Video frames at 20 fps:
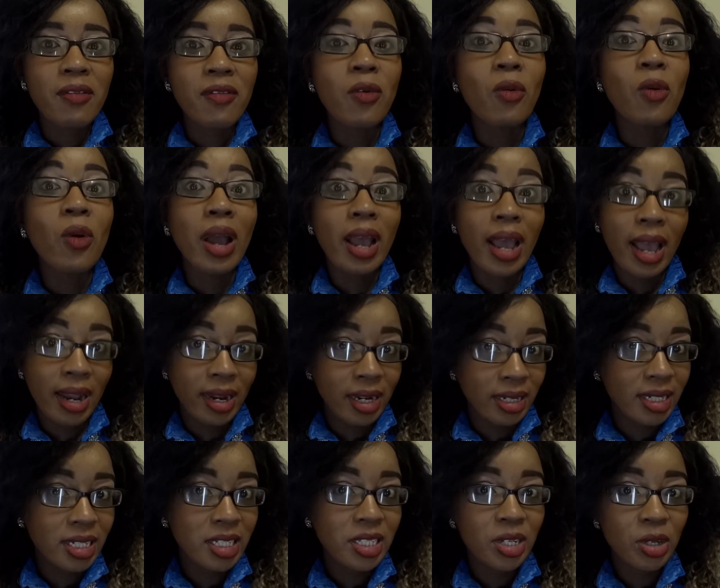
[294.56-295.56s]
for an
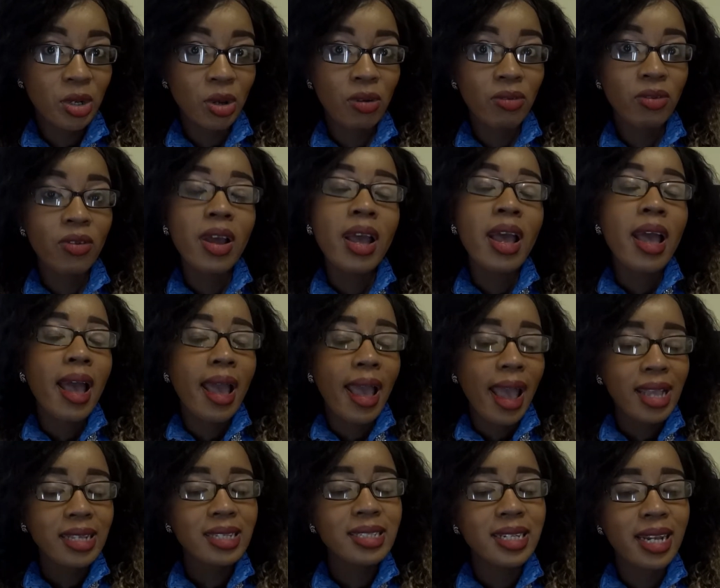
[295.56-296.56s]
edition of
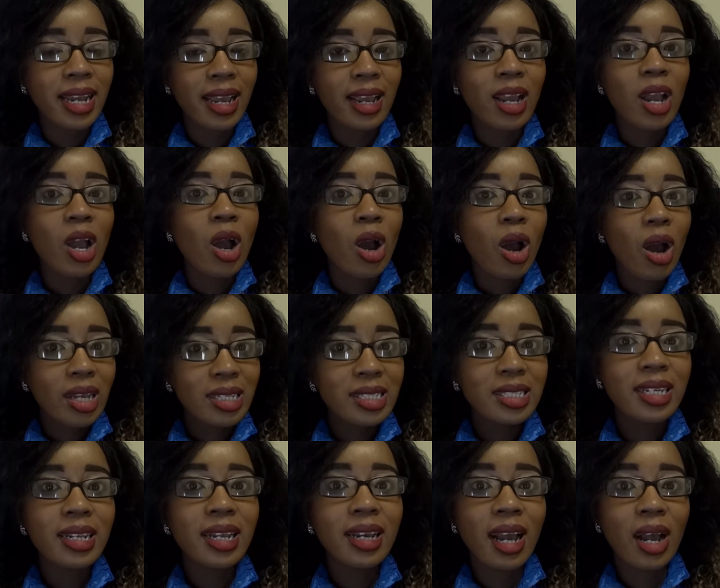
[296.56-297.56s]
Ask
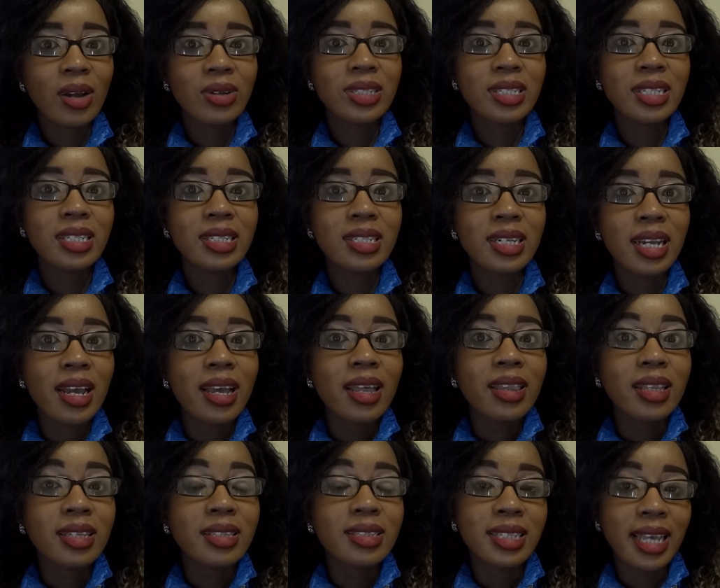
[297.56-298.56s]
an Accountant,
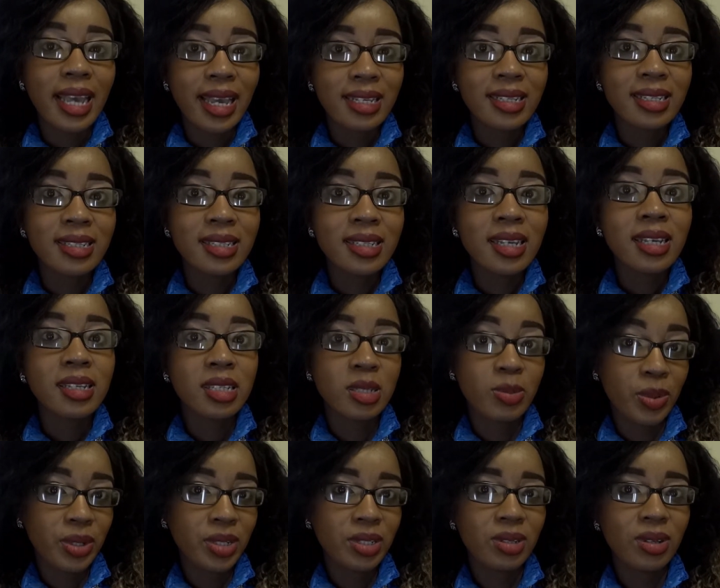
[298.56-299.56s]
the tax
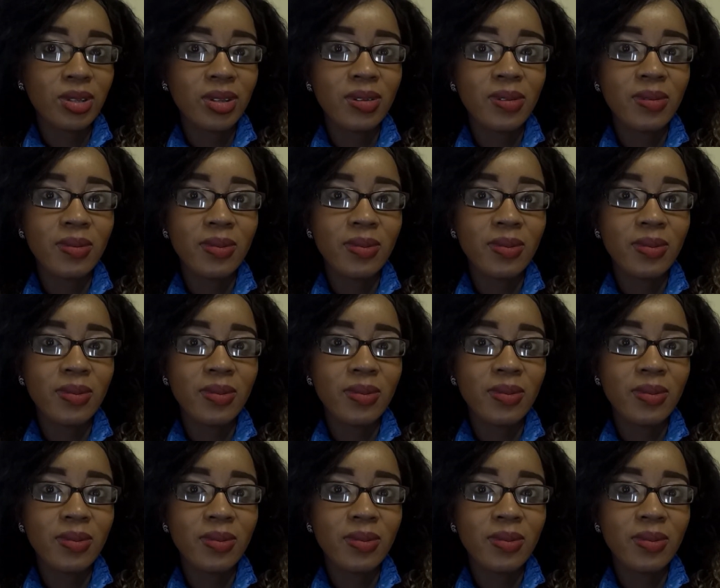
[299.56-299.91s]
special.